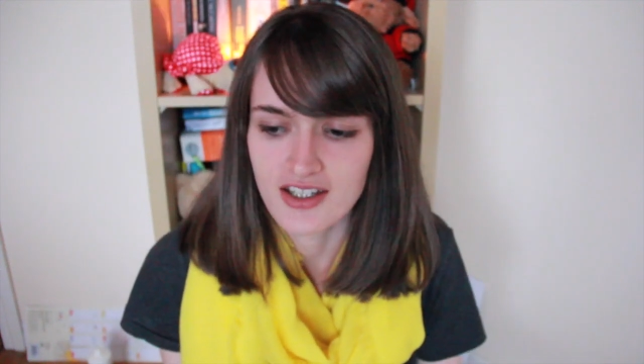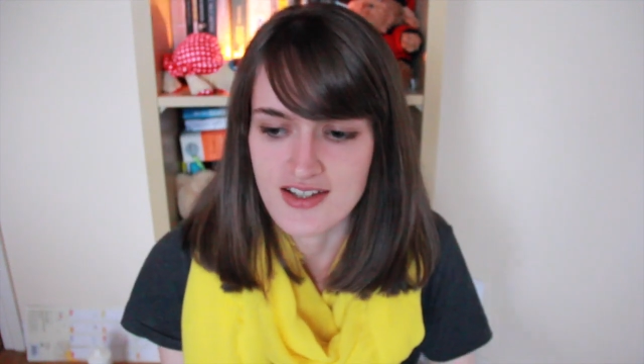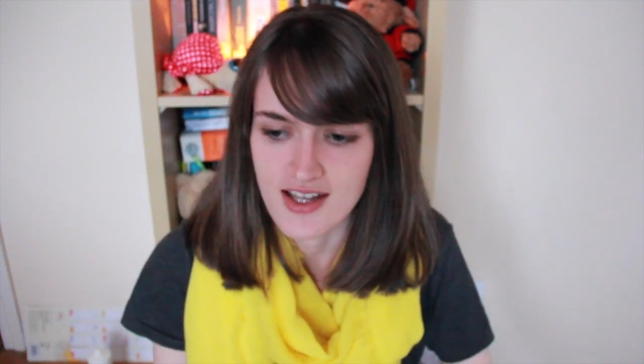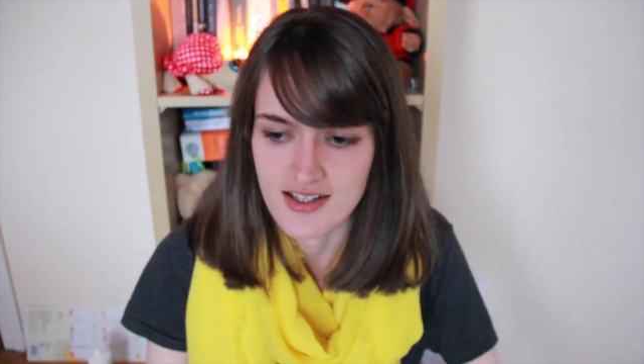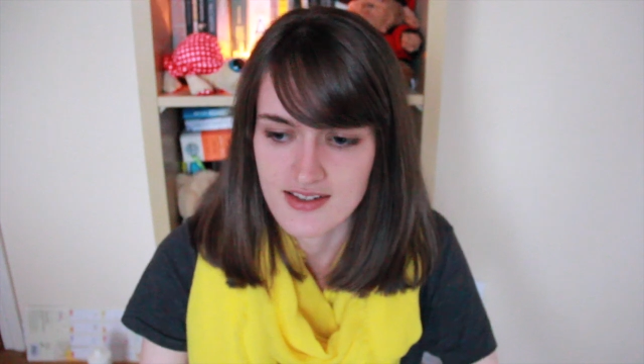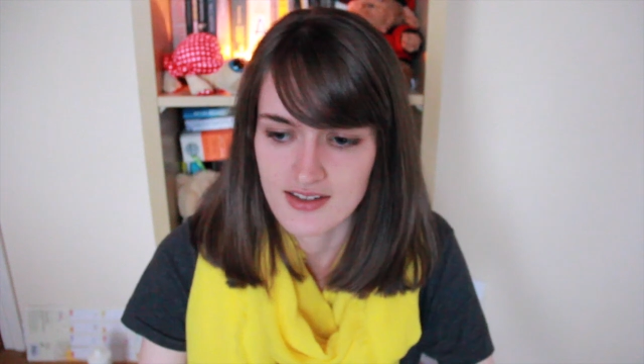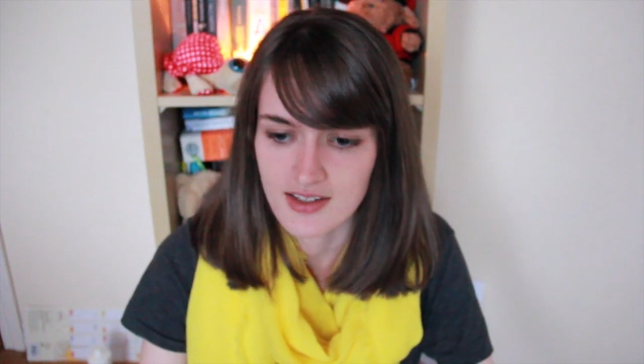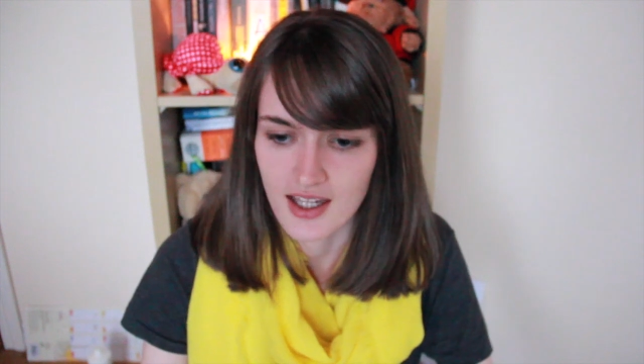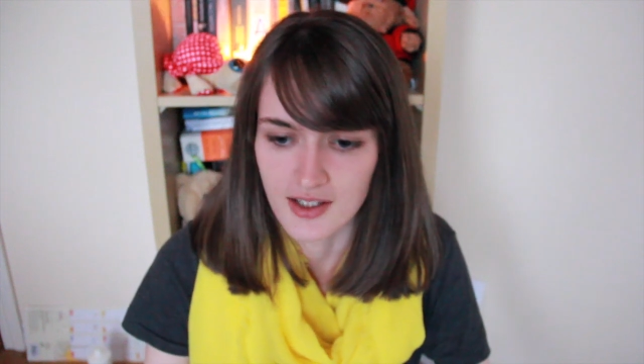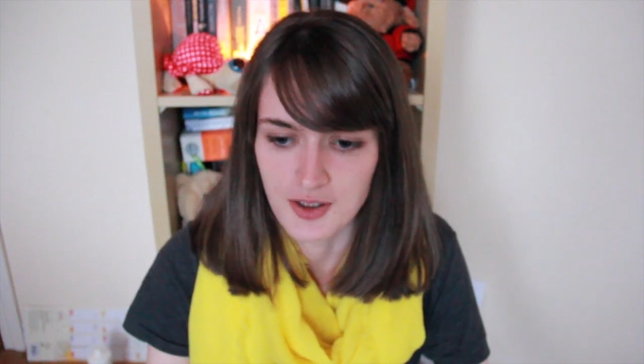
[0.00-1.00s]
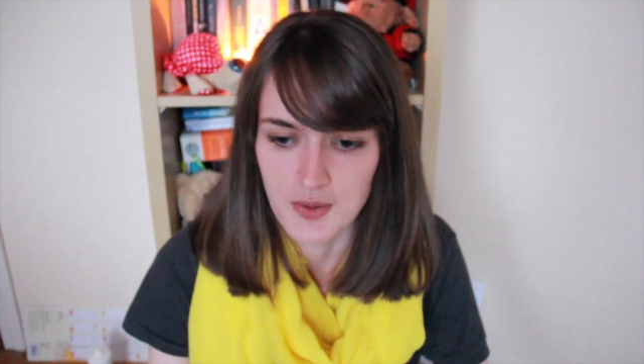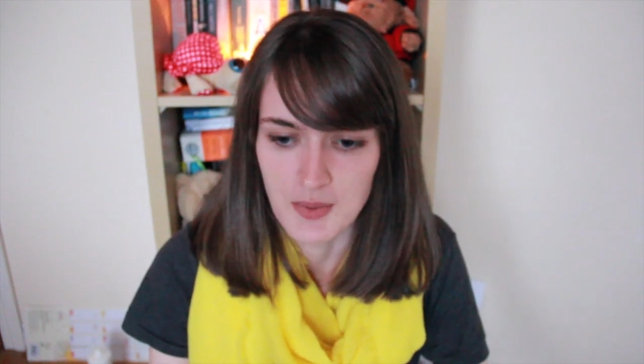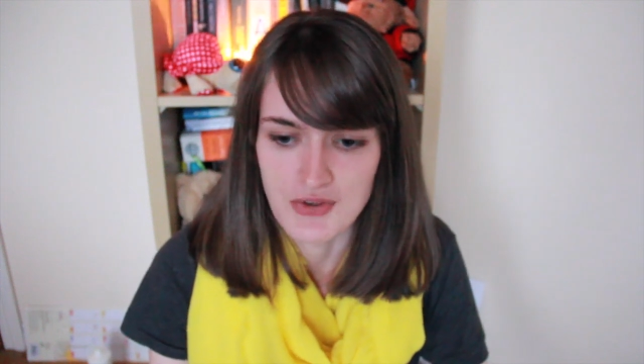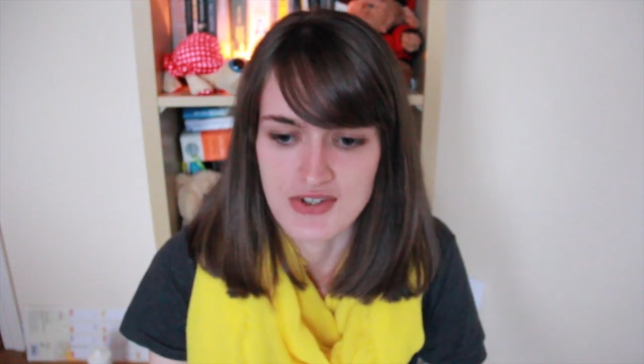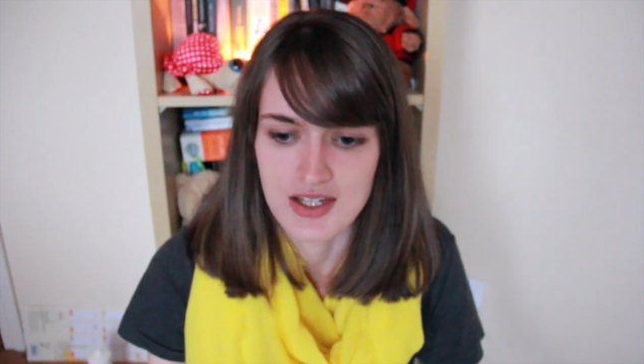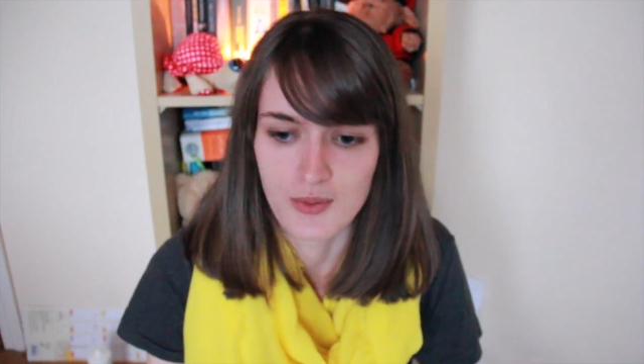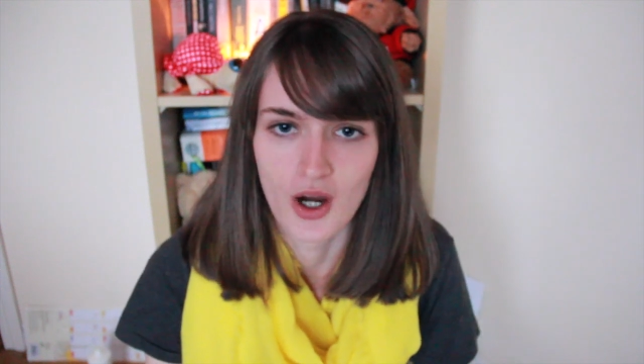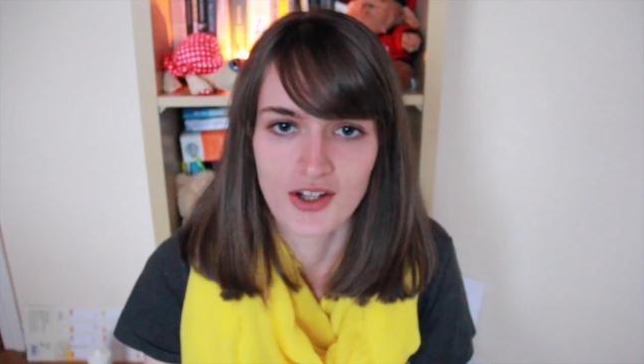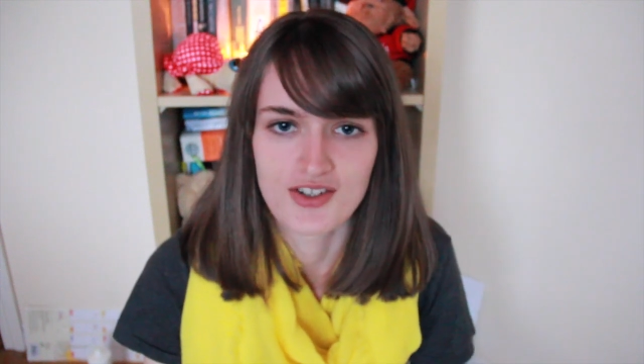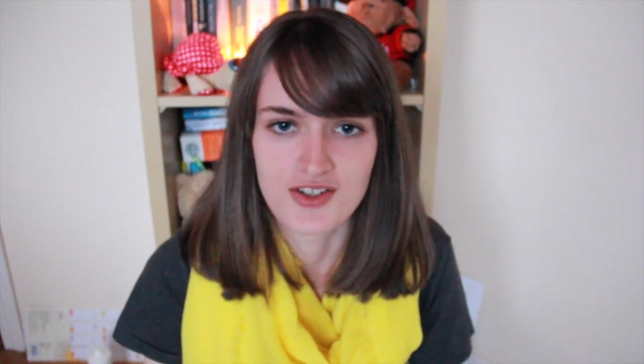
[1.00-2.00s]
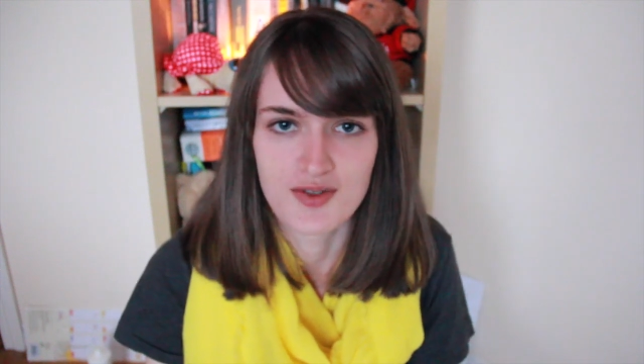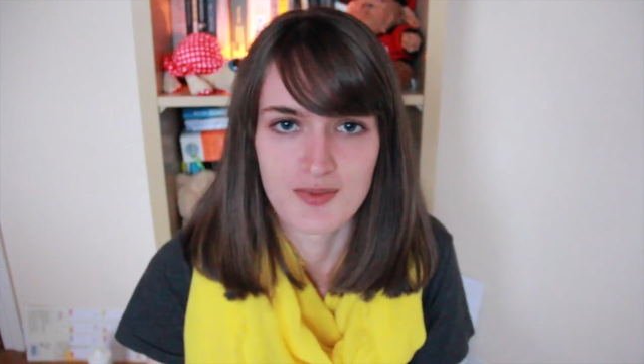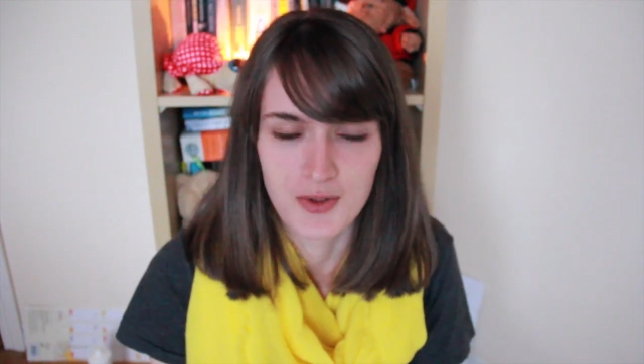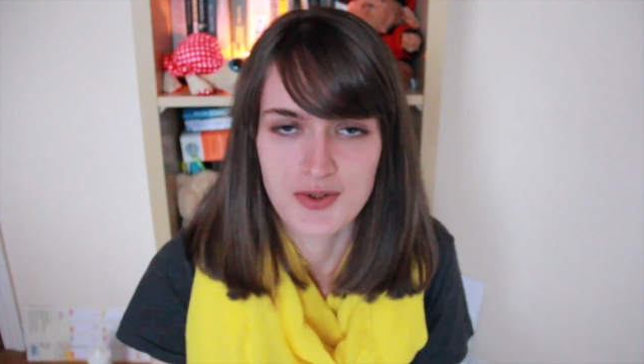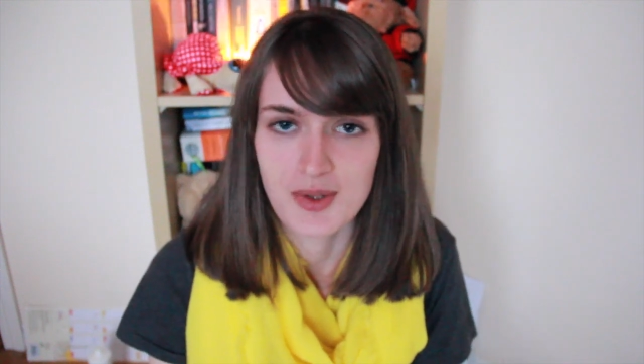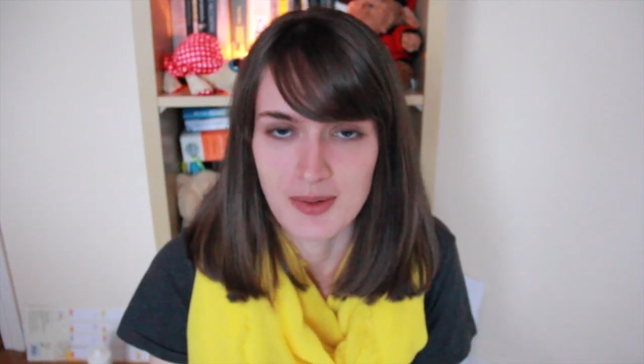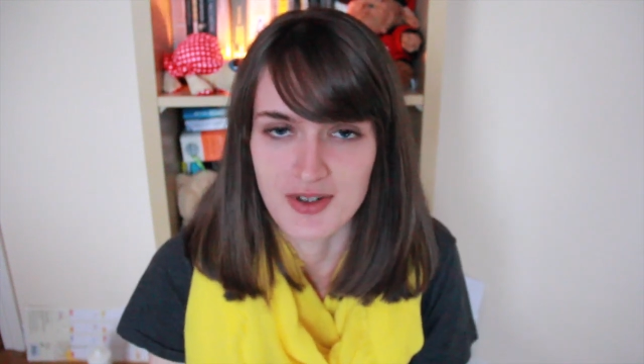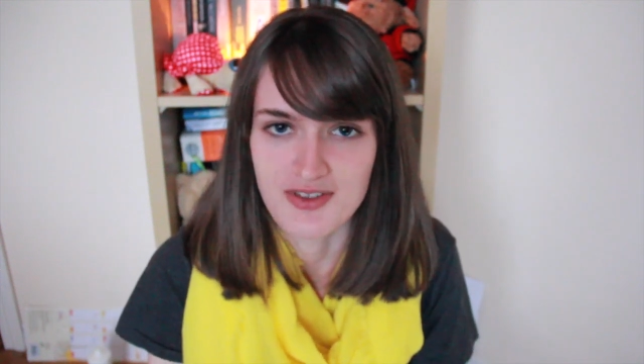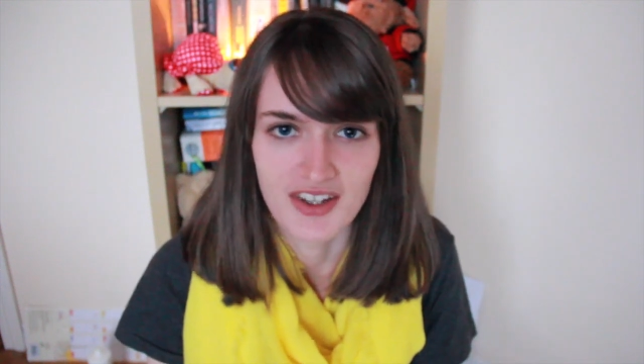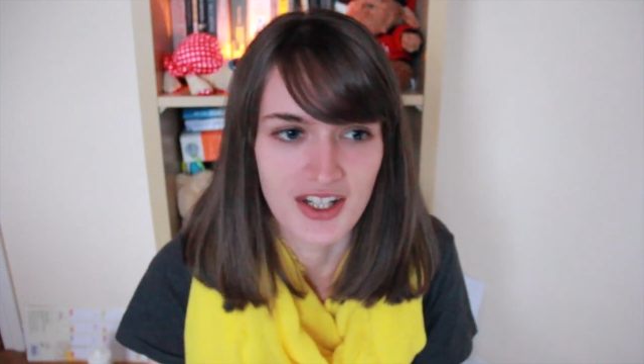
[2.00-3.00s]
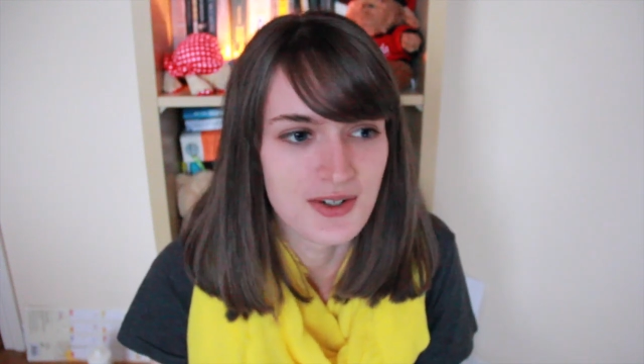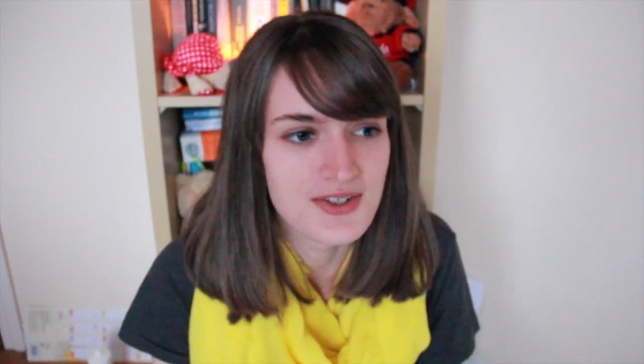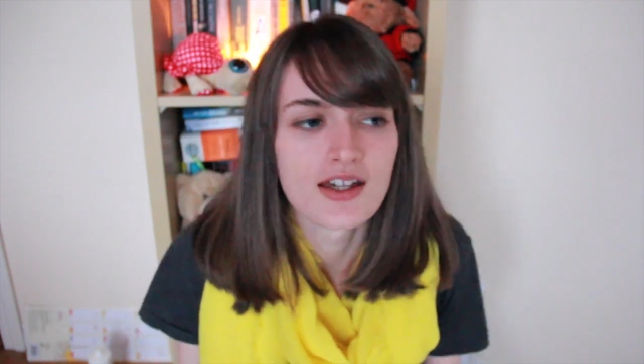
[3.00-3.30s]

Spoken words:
because that's kind of who mostly watches most people's videos?